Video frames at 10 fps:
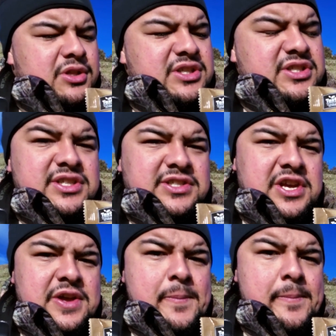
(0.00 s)
These things
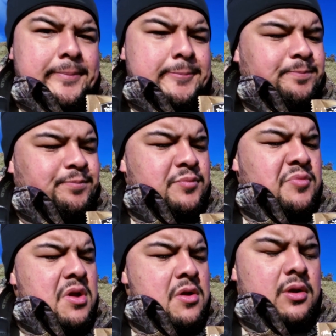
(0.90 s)
here,
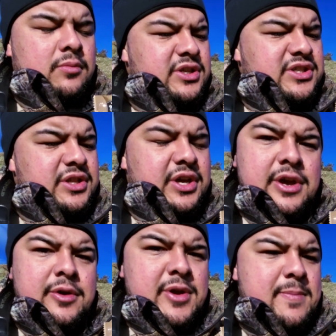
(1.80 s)
these are the
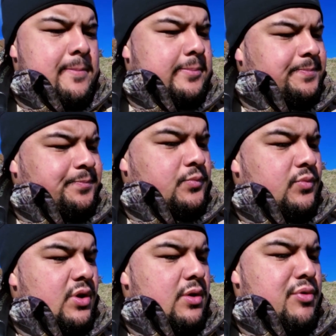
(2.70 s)
go, man.
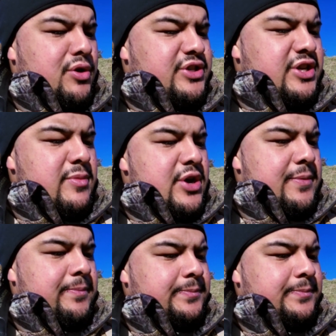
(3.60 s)
Protein bar.